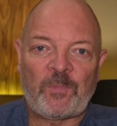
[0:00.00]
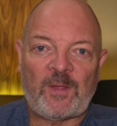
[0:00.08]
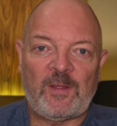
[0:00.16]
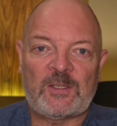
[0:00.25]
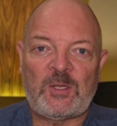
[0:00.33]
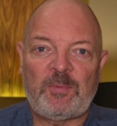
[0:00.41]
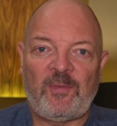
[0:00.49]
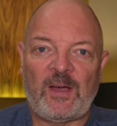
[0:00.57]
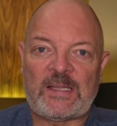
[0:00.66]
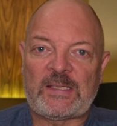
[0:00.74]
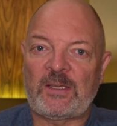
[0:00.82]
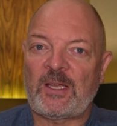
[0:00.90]
that a
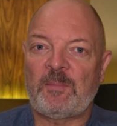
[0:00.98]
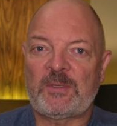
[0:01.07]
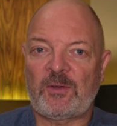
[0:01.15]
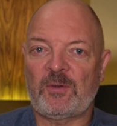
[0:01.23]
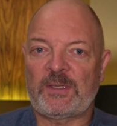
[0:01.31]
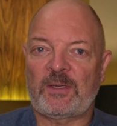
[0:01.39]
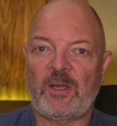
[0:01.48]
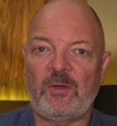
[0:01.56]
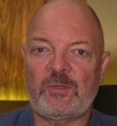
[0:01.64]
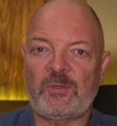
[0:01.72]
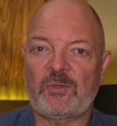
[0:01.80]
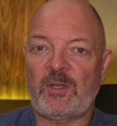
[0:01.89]
supervisor comes across a
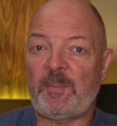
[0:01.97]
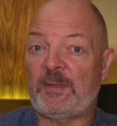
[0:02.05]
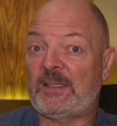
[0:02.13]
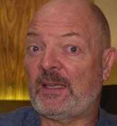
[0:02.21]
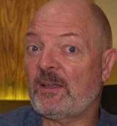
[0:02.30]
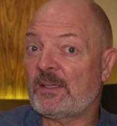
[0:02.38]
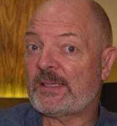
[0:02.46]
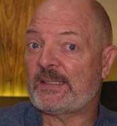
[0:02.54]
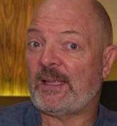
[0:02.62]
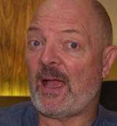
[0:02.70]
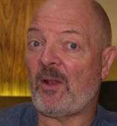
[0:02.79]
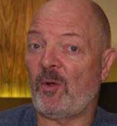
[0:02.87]
coach who's got a particular
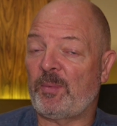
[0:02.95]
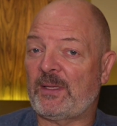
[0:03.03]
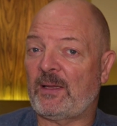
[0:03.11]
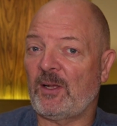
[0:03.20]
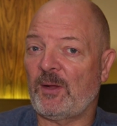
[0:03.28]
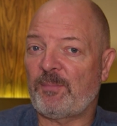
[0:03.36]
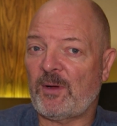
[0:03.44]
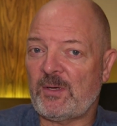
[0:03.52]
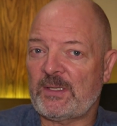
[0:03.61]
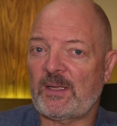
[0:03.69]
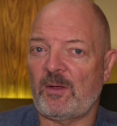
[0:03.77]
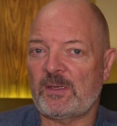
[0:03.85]
style or a particular
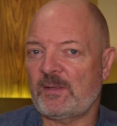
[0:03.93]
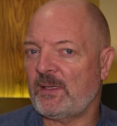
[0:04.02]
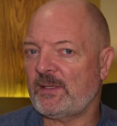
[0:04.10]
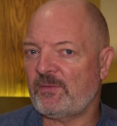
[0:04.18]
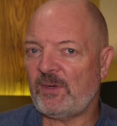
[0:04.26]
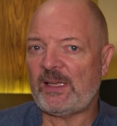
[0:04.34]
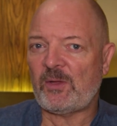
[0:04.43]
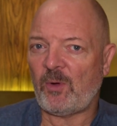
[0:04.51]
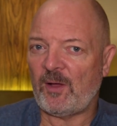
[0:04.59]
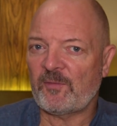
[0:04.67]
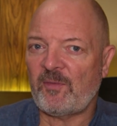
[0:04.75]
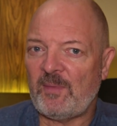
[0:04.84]
approach to coaching that's really
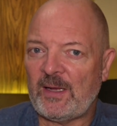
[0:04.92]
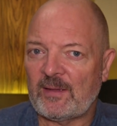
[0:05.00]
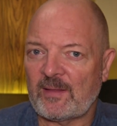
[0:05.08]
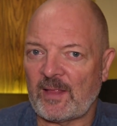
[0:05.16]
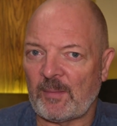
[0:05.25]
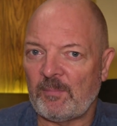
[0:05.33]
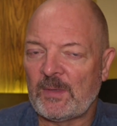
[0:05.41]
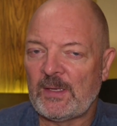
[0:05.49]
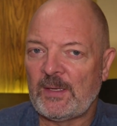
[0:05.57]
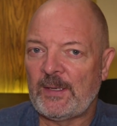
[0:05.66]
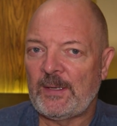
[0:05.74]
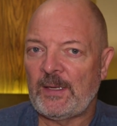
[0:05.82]
quite unfamiliar to them.
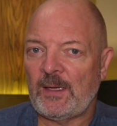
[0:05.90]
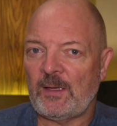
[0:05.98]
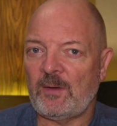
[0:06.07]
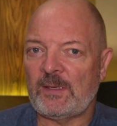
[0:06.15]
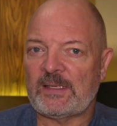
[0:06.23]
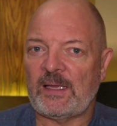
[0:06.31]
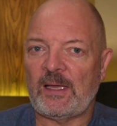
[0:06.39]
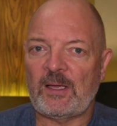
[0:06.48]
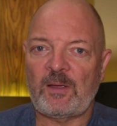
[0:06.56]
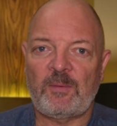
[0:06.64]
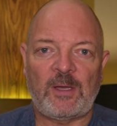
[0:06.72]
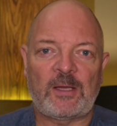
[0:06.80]
As a
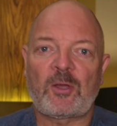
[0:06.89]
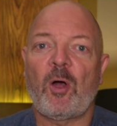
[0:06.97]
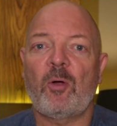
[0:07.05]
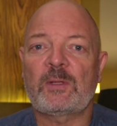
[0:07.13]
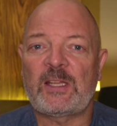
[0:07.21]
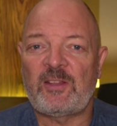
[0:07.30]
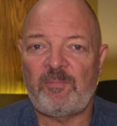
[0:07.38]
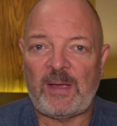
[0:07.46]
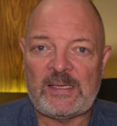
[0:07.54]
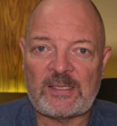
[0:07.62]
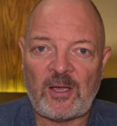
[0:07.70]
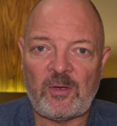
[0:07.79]

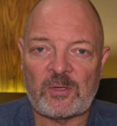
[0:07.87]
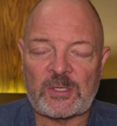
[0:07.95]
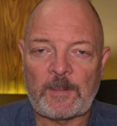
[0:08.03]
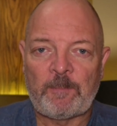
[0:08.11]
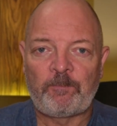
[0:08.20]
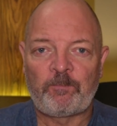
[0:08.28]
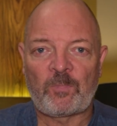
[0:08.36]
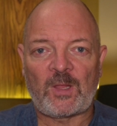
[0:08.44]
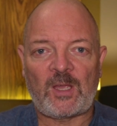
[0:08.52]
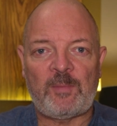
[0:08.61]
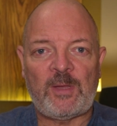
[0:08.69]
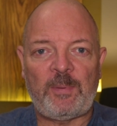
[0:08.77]
cognitive-based coach,
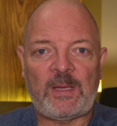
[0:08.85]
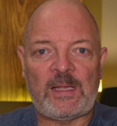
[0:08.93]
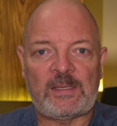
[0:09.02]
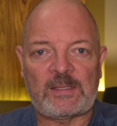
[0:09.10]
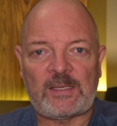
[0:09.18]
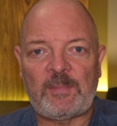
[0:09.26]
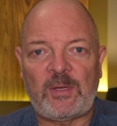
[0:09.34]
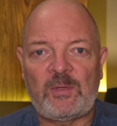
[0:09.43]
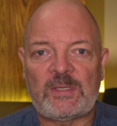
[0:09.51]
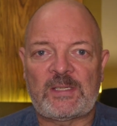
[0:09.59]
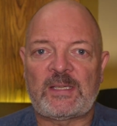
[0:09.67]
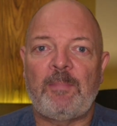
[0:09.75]
coming up against somebody
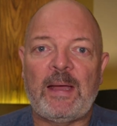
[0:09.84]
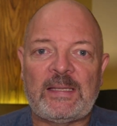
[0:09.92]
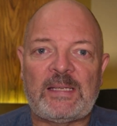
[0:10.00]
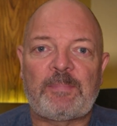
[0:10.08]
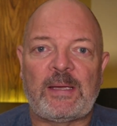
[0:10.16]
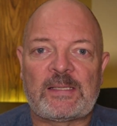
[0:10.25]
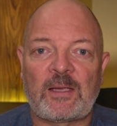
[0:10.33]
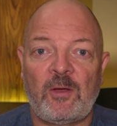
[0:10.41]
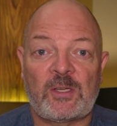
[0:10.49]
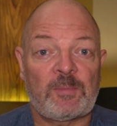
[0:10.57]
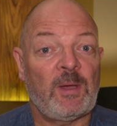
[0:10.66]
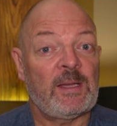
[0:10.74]
who's a somatic-based
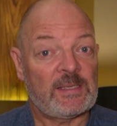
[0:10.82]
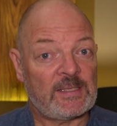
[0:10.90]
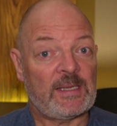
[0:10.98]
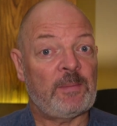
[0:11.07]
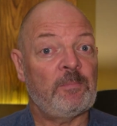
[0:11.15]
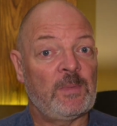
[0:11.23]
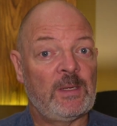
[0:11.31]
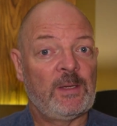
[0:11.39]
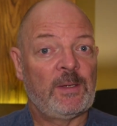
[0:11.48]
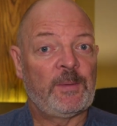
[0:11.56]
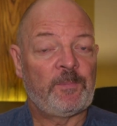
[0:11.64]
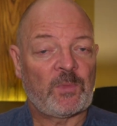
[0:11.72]
coach might seem
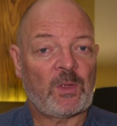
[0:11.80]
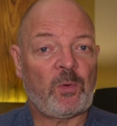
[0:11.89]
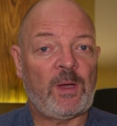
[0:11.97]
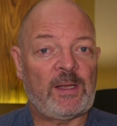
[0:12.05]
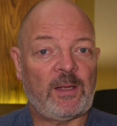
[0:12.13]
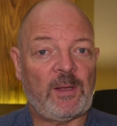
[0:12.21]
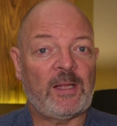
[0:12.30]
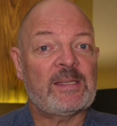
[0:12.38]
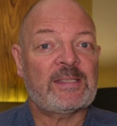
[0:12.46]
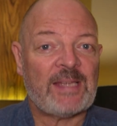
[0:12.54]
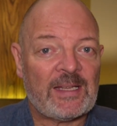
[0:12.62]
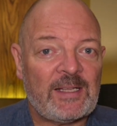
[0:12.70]
quite
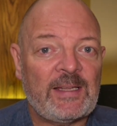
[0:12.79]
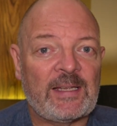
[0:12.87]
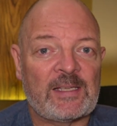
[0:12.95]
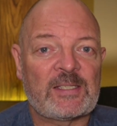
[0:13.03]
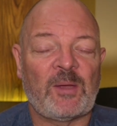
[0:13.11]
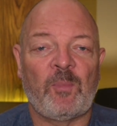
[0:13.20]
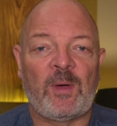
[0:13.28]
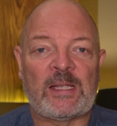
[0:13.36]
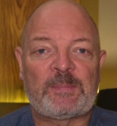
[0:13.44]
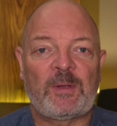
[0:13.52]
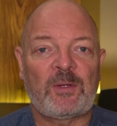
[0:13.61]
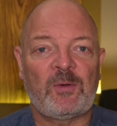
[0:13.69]
unsettling in some ways.
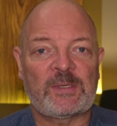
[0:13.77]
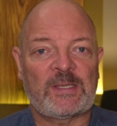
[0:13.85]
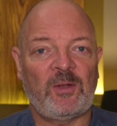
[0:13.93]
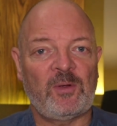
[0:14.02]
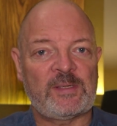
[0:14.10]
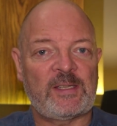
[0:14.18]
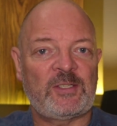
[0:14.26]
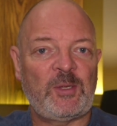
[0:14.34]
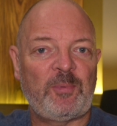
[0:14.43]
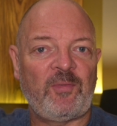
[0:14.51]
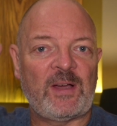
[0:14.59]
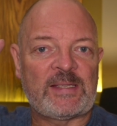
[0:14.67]
But of course, so long as the
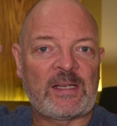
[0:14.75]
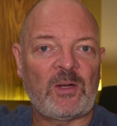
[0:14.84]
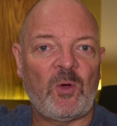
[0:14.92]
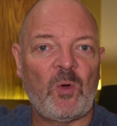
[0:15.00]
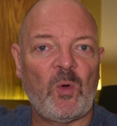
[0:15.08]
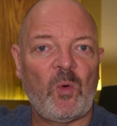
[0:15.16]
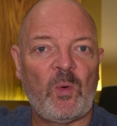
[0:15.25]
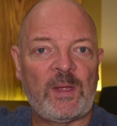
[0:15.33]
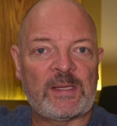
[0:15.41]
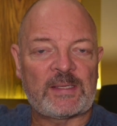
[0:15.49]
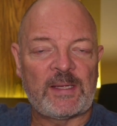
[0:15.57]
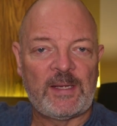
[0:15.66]
supervisor can
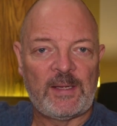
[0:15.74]
always